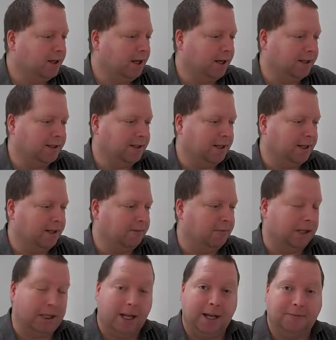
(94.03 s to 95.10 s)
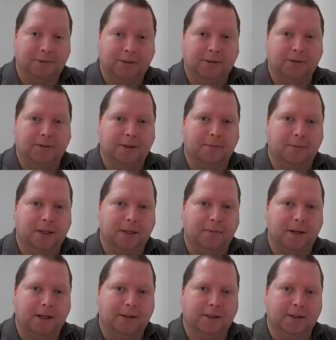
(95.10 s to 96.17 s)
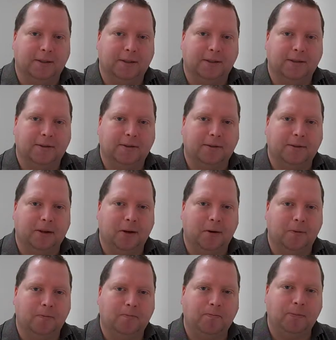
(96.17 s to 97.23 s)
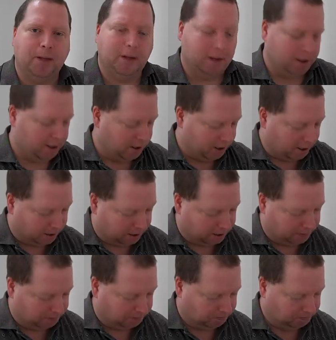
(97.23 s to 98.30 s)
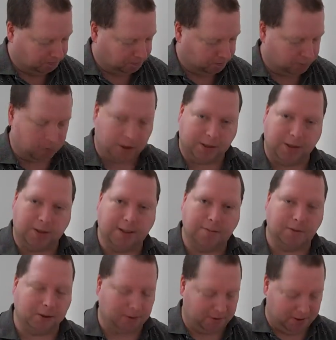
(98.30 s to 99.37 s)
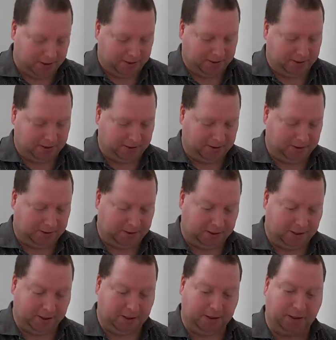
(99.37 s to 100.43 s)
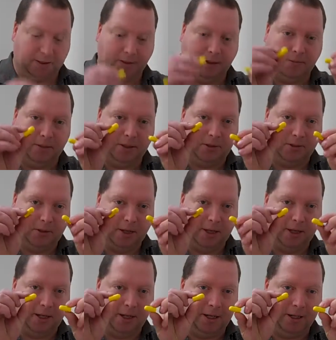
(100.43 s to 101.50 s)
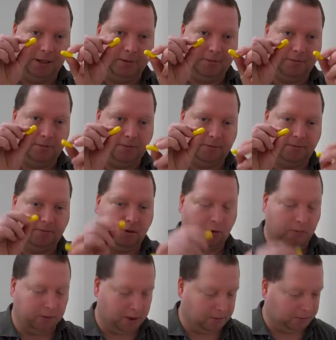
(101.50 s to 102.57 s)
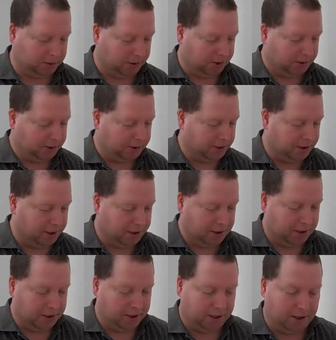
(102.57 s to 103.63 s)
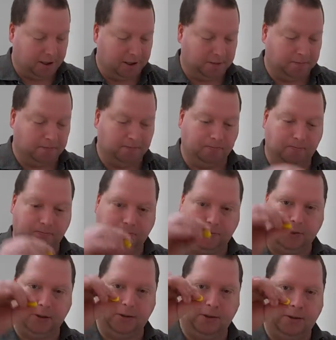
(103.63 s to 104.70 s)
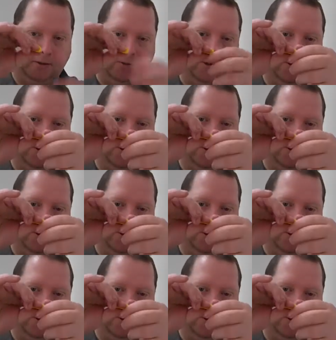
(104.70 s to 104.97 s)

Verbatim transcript: I decided, well, I have to do something about this. So um, one of the typical things is, uh, you know, you might try uh, foam earplugs. Um, you know, you,